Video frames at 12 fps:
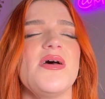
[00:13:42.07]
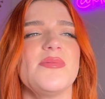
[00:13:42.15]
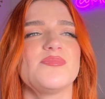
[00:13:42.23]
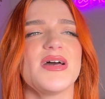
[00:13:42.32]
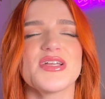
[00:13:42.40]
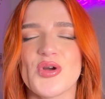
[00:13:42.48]

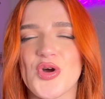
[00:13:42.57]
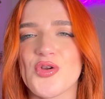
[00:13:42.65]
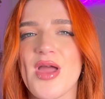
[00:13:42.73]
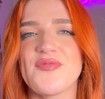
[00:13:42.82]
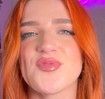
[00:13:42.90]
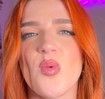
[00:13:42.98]
But
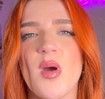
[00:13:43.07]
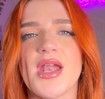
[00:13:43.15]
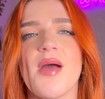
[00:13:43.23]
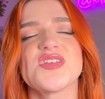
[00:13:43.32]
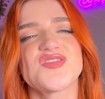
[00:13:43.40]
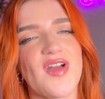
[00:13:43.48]
1:15, I
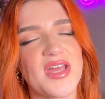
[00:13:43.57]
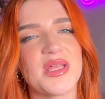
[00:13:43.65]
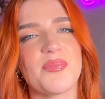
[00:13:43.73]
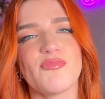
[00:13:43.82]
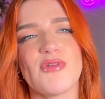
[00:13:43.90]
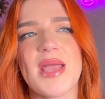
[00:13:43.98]
was finally
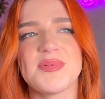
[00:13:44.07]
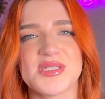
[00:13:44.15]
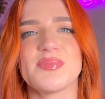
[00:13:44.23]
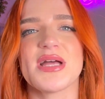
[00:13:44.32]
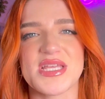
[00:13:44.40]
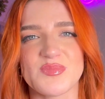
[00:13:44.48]
able to
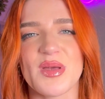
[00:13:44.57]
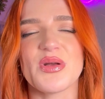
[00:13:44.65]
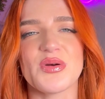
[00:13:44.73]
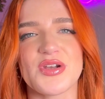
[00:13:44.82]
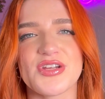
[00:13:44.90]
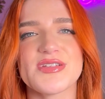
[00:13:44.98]
place my
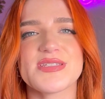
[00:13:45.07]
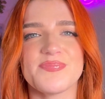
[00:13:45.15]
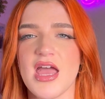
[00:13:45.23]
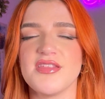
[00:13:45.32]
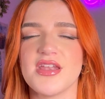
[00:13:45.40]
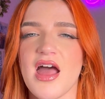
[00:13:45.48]
orders.
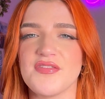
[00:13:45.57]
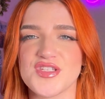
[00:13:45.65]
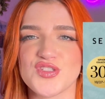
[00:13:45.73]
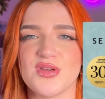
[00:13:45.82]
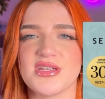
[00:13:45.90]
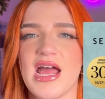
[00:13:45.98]
And then on the
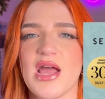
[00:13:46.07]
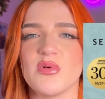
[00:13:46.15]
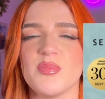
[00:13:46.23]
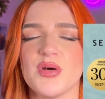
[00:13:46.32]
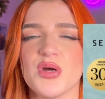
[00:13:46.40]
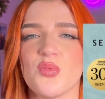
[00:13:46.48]
screen, I will
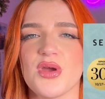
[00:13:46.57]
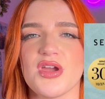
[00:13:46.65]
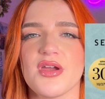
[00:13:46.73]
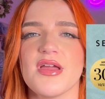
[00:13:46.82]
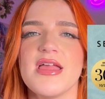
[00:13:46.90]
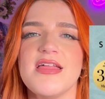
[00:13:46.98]
put
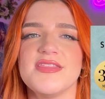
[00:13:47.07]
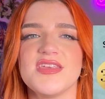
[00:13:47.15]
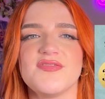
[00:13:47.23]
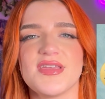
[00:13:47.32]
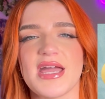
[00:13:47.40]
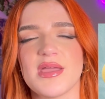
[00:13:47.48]
where the
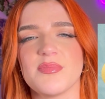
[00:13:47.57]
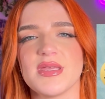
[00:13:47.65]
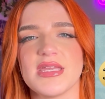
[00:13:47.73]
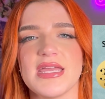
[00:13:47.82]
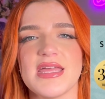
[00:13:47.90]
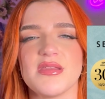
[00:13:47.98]

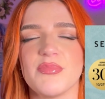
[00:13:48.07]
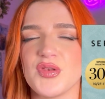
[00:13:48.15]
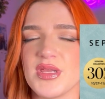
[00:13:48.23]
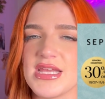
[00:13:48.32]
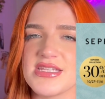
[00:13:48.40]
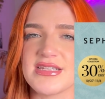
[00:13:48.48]
VIB and the
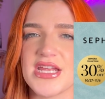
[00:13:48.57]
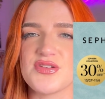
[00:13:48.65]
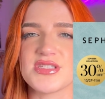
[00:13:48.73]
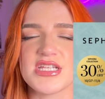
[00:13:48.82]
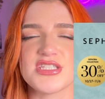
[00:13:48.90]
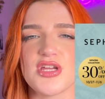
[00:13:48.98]
Beauty Insiders
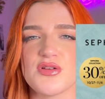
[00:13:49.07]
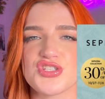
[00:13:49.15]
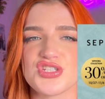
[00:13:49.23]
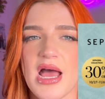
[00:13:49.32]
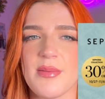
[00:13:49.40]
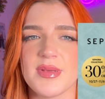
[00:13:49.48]
can start
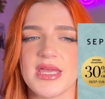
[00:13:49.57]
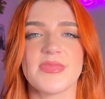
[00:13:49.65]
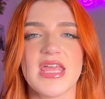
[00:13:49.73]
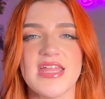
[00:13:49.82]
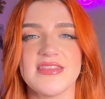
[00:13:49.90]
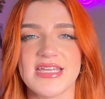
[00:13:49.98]
shopping.
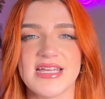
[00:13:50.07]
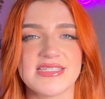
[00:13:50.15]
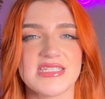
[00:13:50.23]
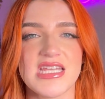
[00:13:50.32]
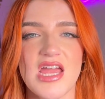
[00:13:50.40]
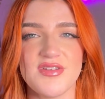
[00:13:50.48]
And like I
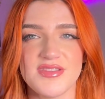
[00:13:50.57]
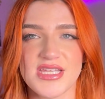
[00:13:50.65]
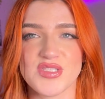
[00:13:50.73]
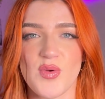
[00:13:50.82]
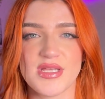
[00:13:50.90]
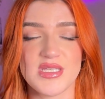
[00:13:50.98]
said, everything's
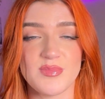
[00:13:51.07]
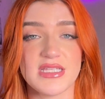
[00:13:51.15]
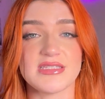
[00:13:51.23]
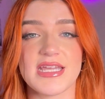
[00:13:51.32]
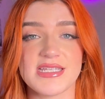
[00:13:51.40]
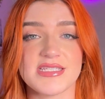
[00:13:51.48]
going to be
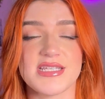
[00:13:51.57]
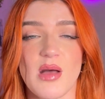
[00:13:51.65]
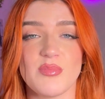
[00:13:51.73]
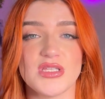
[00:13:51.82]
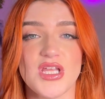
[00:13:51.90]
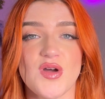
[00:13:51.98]
linked down
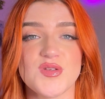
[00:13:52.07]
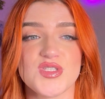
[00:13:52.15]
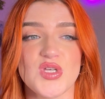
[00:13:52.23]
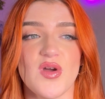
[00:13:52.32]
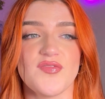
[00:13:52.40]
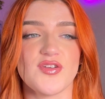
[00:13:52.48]
below.
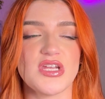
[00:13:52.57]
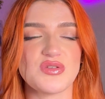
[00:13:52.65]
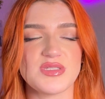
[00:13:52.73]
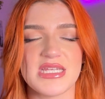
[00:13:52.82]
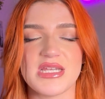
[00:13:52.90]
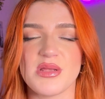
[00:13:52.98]
So if you're
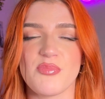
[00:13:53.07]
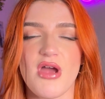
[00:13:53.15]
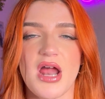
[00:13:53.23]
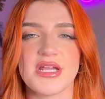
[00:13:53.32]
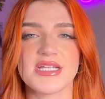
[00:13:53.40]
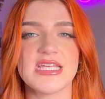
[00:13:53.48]
interested in a
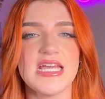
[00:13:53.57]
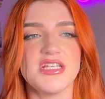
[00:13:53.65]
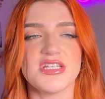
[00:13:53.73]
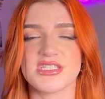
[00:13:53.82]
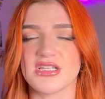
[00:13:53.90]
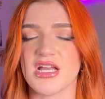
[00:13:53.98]
product,
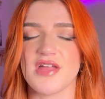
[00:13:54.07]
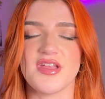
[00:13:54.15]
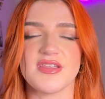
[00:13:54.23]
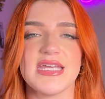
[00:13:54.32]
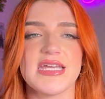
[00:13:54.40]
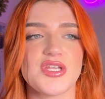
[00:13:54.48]
just click on the
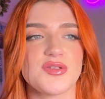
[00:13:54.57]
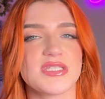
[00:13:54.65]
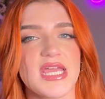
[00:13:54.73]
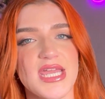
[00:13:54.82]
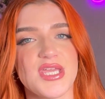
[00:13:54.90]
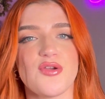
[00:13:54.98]
link. It'll
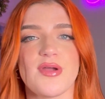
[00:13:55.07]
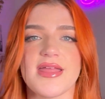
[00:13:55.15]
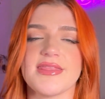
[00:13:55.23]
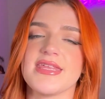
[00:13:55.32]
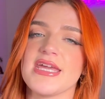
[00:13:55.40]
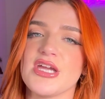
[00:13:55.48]
take you
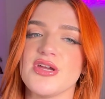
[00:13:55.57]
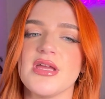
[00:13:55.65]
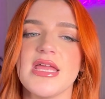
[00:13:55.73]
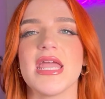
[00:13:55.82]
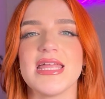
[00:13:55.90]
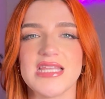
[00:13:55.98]
right there.
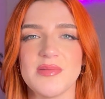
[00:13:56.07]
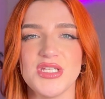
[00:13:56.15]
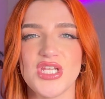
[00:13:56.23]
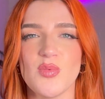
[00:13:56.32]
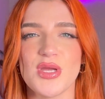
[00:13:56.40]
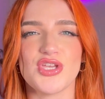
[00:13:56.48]
And let me
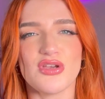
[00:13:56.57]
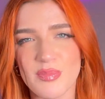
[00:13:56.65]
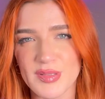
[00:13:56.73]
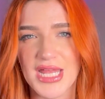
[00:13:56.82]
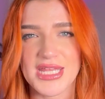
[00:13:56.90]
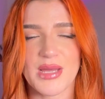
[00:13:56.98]
know what you're
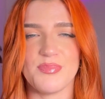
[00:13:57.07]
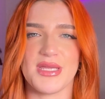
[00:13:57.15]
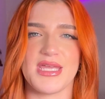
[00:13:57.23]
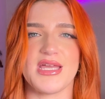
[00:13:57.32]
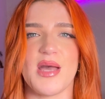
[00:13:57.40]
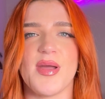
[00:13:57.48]
planning on
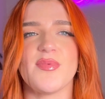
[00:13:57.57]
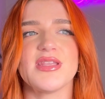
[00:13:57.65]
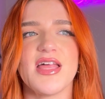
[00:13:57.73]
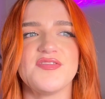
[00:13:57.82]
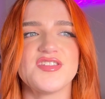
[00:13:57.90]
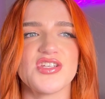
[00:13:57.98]
picking up. I would
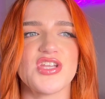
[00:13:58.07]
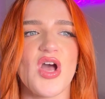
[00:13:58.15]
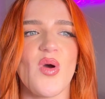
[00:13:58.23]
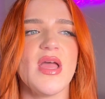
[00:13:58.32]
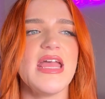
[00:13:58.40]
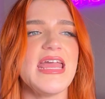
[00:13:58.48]
love to
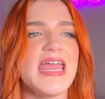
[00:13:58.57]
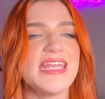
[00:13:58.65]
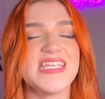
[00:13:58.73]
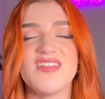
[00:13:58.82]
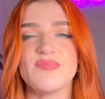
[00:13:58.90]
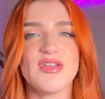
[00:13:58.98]
know, and
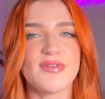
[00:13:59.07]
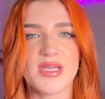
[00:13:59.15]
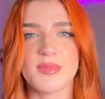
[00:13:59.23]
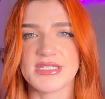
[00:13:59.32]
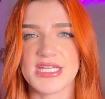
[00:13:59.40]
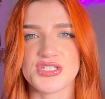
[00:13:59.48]
give me
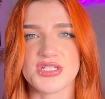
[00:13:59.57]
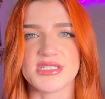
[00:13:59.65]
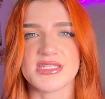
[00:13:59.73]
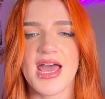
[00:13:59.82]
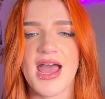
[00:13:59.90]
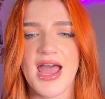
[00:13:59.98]
recommendations.
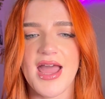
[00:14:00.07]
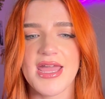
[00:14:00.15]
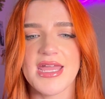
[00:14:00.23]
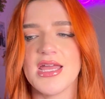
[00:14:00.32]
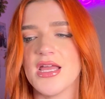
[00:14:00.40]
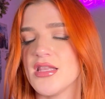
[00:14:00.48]

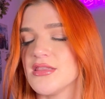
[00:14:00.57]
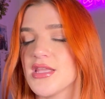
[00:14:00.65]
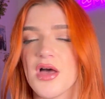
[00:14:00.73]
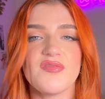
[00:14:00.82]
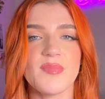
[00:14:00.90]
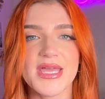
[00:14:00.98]
I
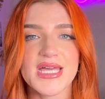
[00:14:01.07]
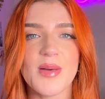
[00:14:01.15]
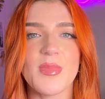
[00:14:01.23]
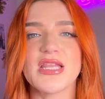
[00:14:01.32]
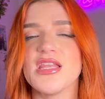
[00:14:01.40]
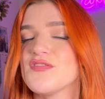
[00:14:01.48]
love makeup.
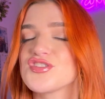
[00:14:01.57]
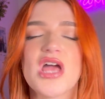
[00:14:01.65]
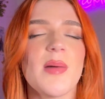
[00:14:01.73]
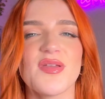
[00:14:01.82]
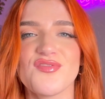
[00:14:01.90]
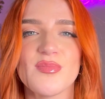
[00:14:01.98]
I love
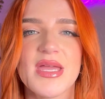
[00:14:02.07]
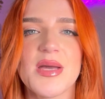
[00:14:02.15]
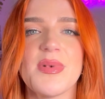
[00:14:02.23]
shopping for makeup.